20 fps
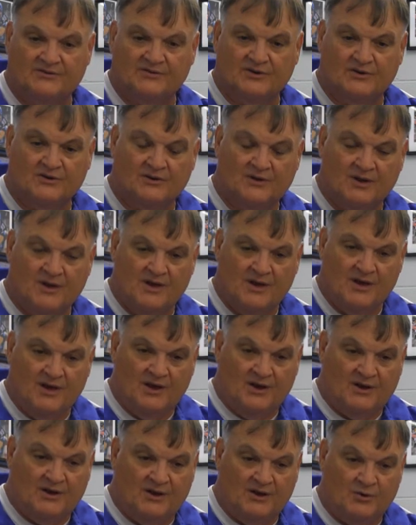So,
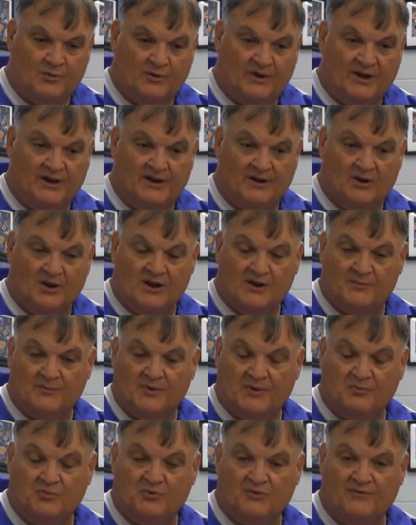we get a lot of
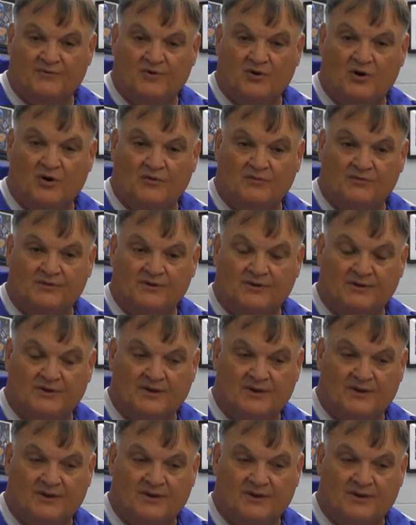people involved.